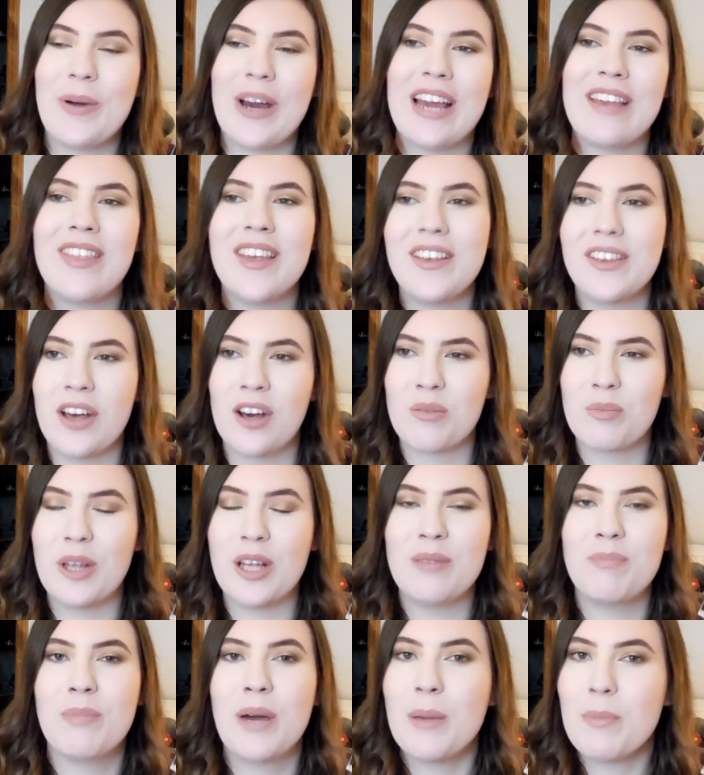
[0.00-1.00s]
but I think
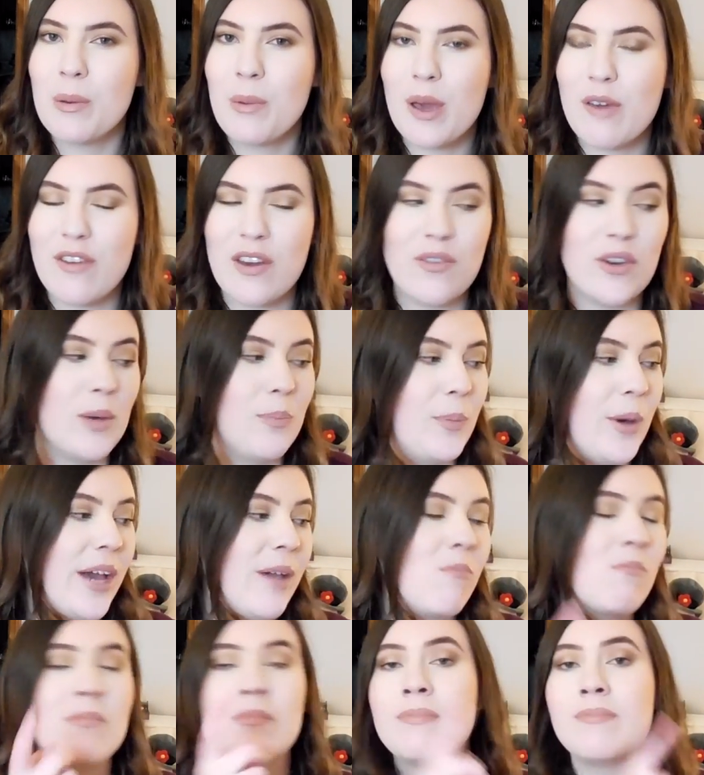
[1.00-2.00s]
Youngblood might be my favorite,
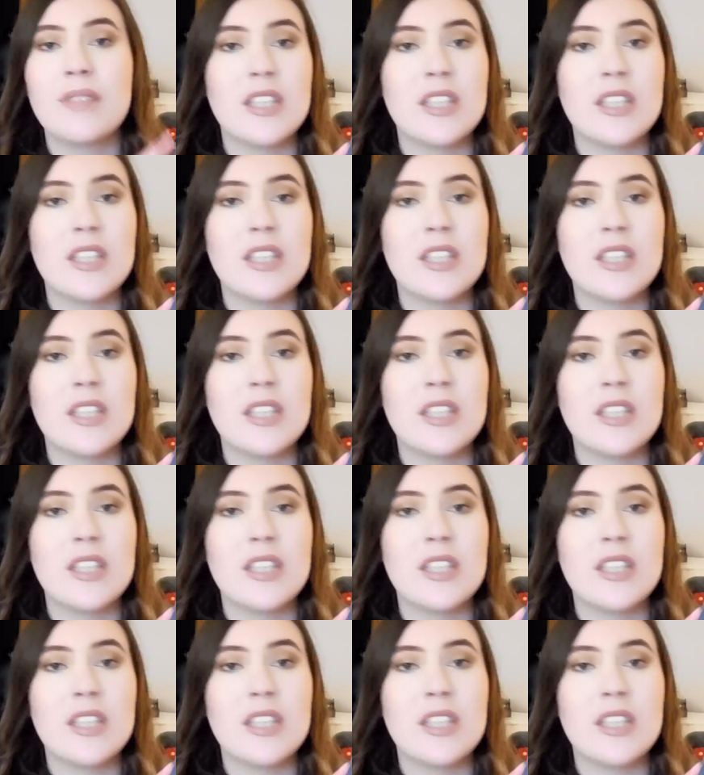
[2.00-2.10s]
but